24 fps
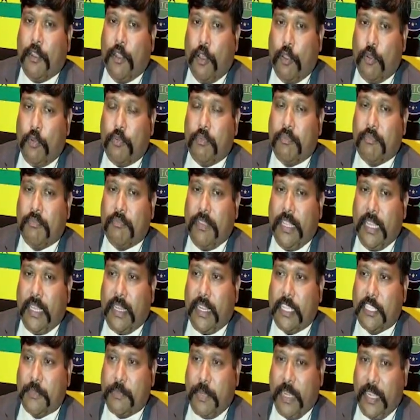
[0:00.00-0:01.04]
Now we are
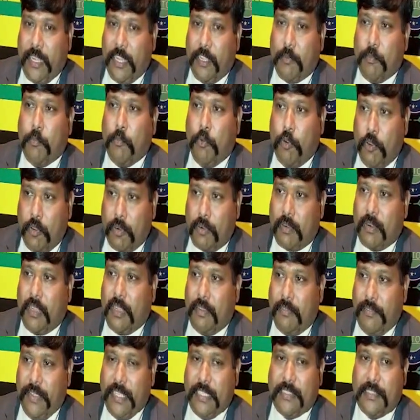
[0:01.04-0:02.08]
expanding more
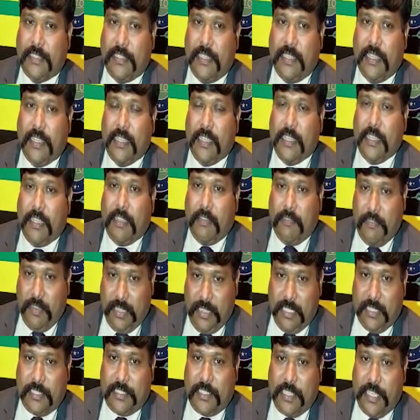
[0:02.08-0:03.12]
wings
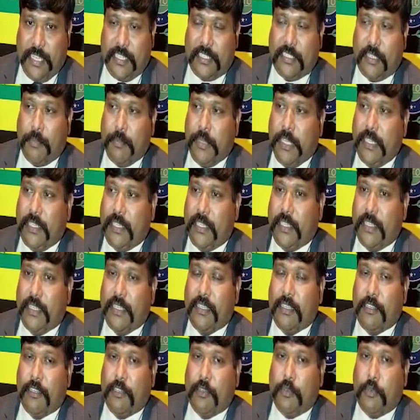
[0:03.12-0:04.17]
with this trade summit
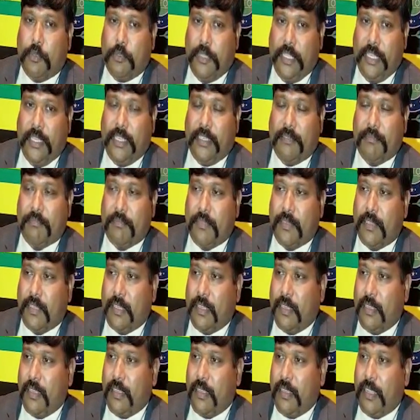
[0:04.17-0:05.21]
to the
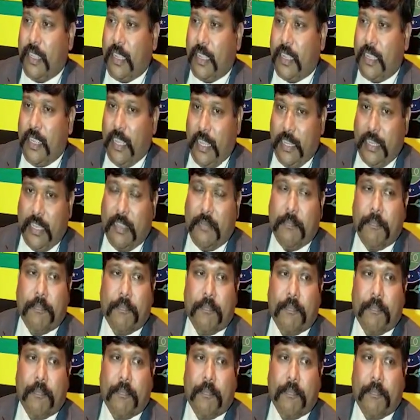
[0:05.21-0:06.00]
Ghana.